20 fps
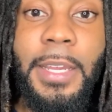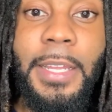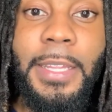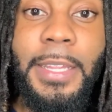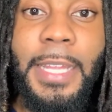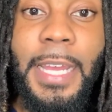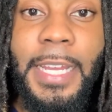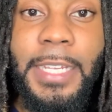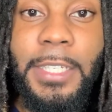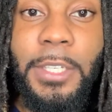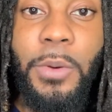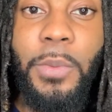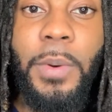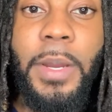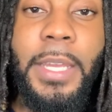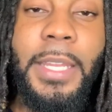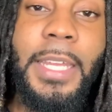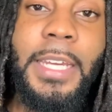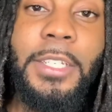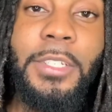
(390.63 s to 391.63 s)
That's a
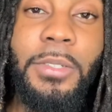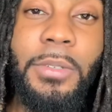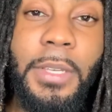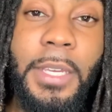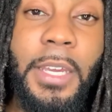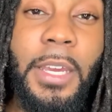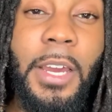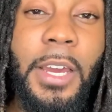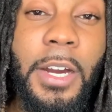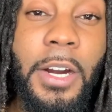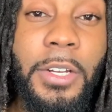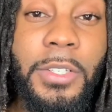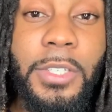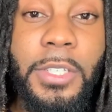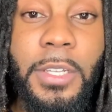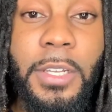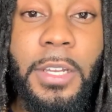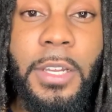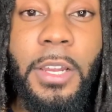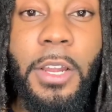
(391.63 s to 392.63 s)
way that you get
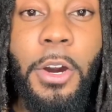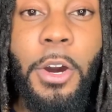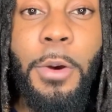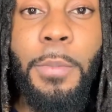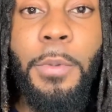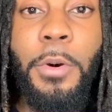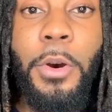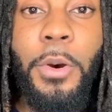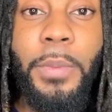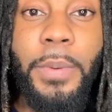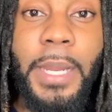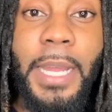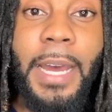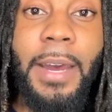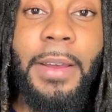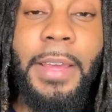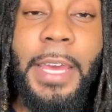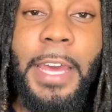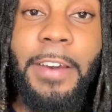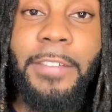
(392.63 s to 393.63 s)
onto the load board
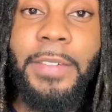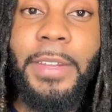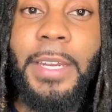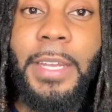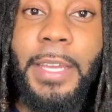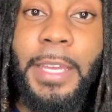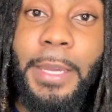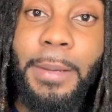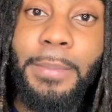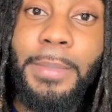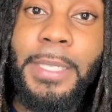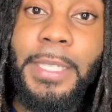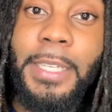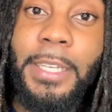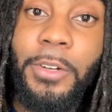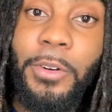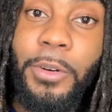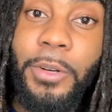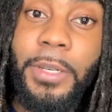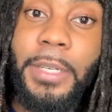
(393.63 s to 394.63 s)
without having an MC
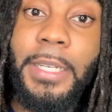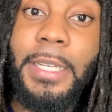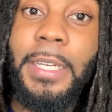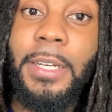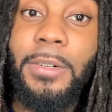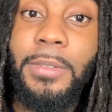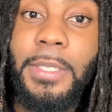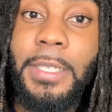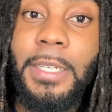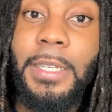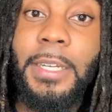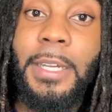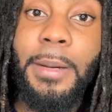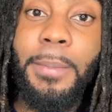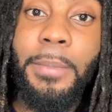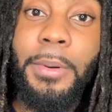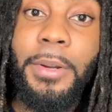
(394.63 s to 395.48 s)
or a DOT number.